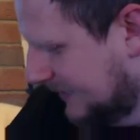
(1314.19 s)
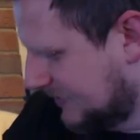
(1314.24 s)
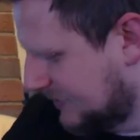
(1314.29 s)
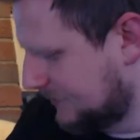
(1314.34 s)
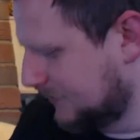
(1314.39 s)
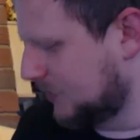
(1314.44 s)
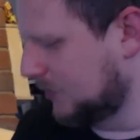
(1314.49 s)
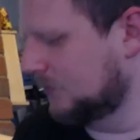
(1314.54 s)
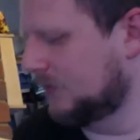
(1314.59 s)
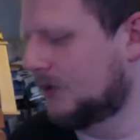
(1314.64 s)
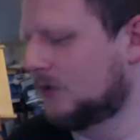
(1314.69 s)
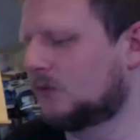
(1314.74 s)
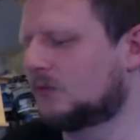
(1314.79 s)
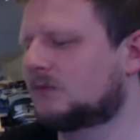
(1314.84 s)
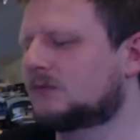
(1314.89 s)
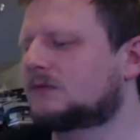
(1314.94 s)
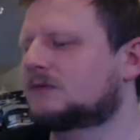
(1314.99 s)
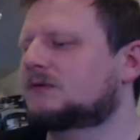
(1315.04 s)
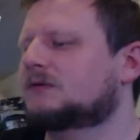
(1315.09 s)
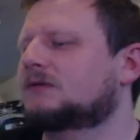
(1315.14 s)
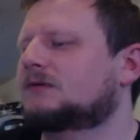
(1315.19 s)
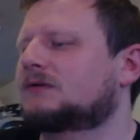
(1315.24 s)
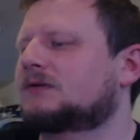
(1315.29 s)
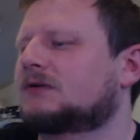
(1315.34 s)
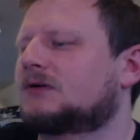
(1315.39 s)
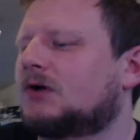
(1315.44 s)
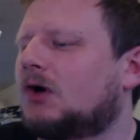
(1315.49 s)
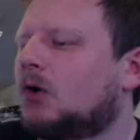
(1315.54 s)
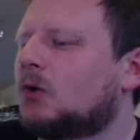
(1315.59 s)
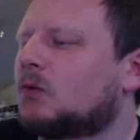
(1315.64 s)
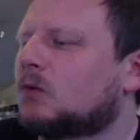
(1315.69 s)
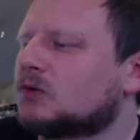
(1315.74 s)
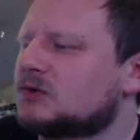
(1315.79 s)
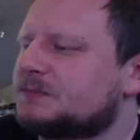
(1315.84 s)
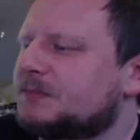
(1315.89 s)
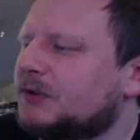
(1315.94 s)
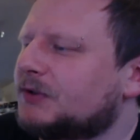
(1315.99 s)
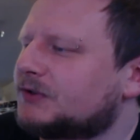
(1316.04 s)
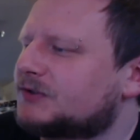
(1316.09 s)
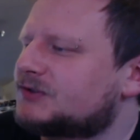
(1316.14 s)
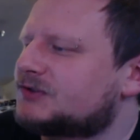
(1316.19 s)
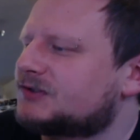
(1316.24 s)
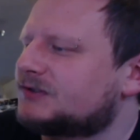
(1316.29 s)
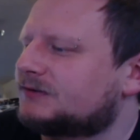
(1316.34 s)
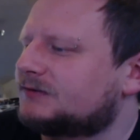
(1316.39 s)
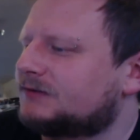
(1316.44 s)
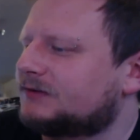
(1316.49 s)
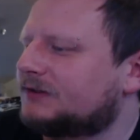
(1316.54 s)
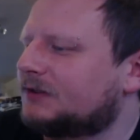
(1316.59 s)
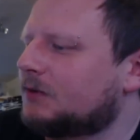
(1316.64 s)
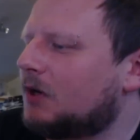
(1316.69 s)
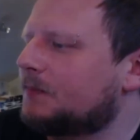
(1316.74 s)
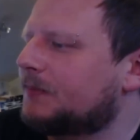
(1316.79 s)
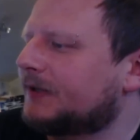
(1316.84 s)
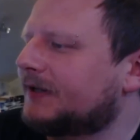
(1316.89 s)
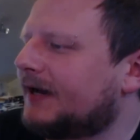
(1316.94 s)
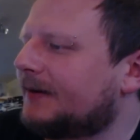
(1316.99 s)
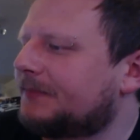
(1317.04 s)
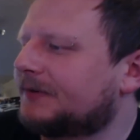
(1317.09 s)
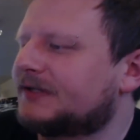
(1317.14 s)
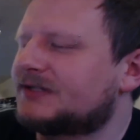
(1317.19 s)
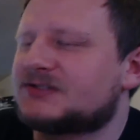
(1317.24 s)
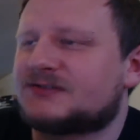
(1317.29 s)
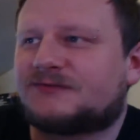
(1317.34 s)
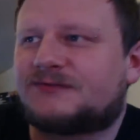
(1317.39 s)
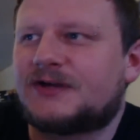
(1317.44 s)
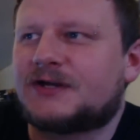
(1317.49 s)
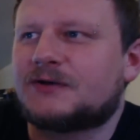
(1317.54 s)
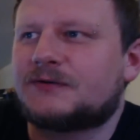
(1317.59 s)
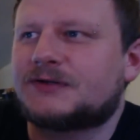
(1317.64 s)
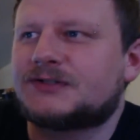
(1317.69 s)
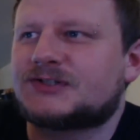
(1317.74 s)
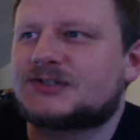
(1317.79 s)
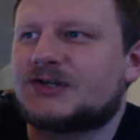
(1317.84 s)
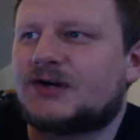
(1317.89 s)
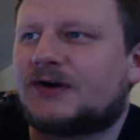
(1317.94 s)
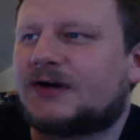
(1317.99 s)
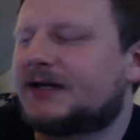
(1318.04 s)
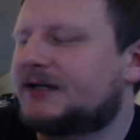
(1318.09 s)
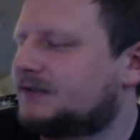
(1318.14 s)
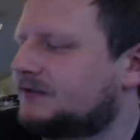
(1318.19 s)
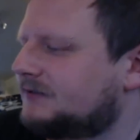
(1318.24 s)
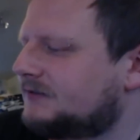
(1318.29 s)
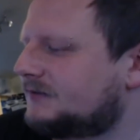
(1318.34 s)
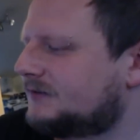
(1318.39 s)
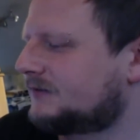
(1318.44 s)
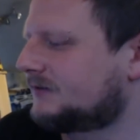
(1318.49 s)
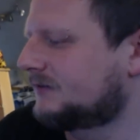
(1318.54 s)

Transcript: There's some cool little Hogwarts books. You open up and there's a figure inside.